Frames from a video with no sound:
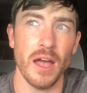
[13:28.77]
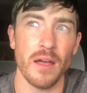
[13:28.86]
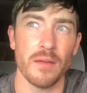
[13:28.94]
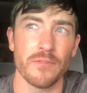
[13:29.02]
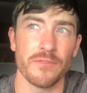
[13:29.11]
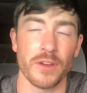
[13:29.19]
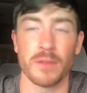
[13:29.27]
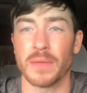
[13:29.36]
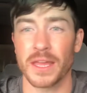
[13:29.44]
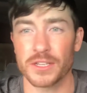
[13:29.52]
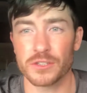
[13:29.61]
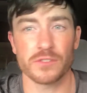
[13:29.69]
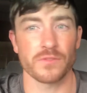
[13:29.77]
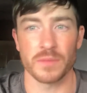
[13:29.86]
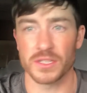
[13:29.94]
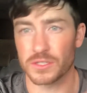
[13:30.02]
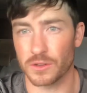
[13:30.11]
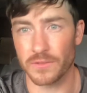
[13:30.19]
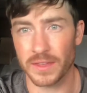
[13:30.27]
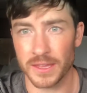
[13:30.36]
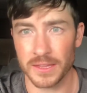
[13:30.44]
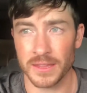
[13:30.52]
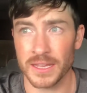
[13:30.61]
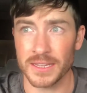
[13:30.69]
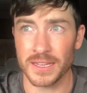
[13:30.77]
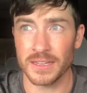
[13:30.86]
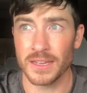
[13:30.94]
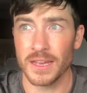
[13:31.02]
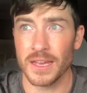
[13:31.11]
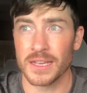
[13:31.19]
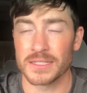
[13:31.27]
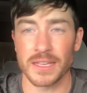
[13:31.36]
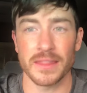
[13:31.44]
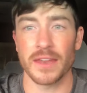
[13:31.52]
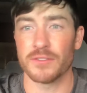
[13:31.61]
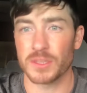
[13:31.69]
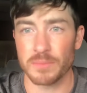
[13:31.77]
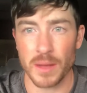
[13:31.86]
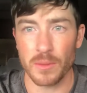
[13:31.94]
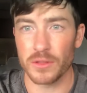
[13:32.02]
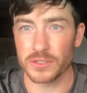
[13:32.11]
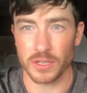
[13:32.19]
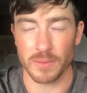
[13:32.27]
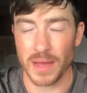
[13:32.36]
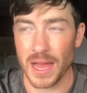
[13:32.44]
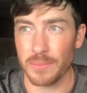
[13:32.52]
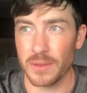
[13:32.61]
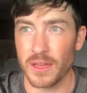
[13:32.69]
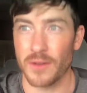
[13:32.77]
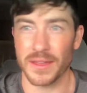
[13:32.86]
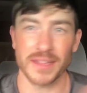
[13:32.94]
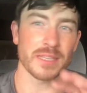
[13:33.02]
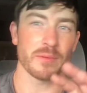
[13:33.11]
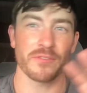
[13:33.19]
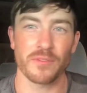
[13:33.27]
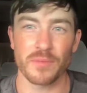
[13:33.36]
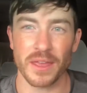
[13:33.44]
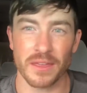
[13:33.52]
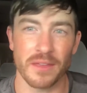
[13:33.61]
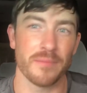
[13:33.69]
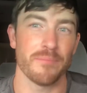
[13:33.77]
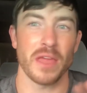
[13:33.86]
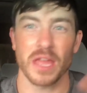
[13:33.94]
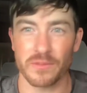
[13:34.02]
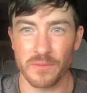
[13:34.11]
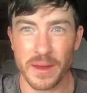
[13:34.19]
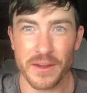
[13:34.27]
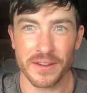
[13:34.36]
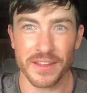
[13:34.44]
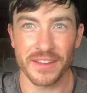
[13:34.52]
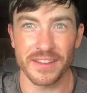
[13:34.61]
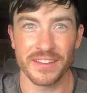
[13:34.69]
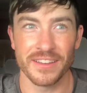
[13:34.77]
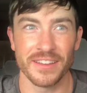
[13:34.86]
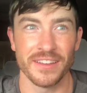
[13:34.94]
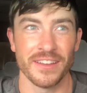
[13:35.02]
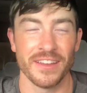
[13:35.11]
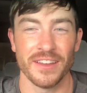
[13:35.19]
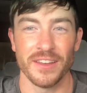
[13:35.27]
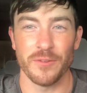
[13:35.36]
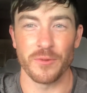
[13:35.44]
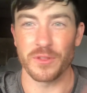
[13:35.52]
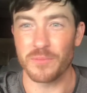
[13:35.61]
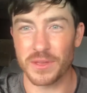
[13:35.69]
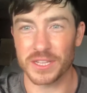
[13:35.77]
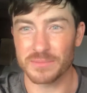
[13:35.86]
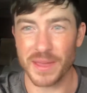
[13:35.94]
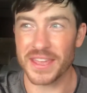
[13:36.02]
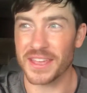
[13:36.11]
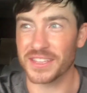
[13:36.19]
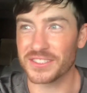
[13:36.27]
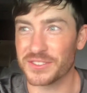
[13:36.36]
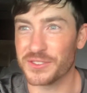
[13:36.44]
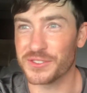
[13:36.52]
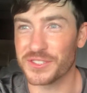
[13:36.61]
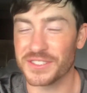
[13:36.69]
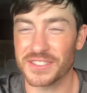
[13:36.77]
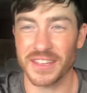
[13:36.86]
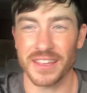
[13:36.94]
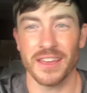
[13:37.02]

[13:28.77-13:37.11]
fund managers from this survey they did said that it was a bubble and it's going to pop. Right? That's coming from, like, Bank of America, one of the biggest banking institutions. Like,